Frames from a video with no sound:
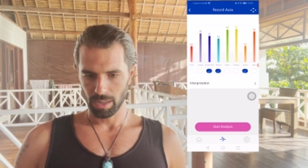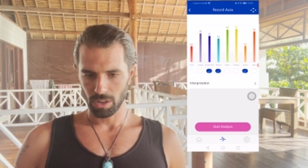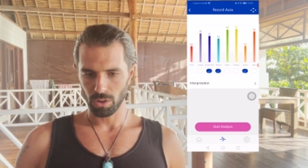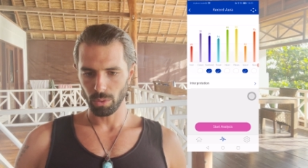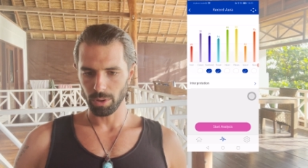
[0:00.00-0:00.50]

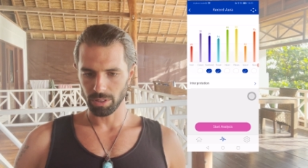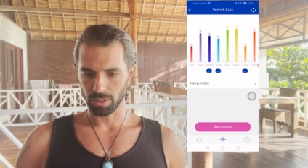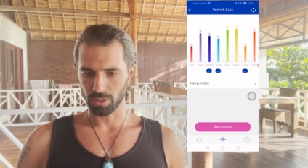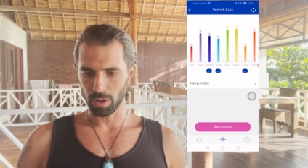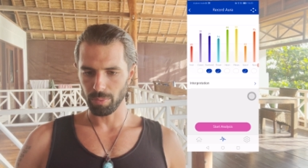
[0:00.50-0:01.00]
lower on
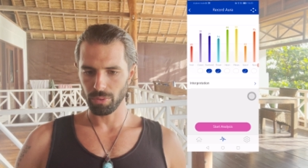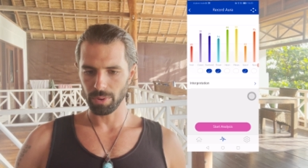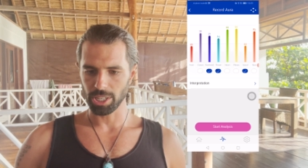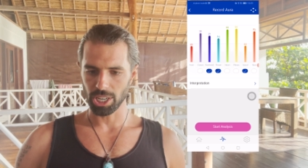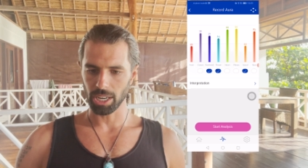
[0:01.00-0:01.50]
the top
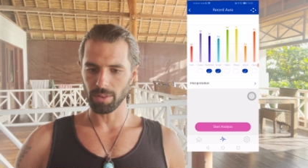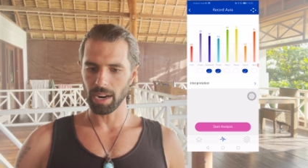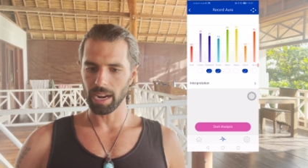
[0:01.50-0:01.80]
3 chakra,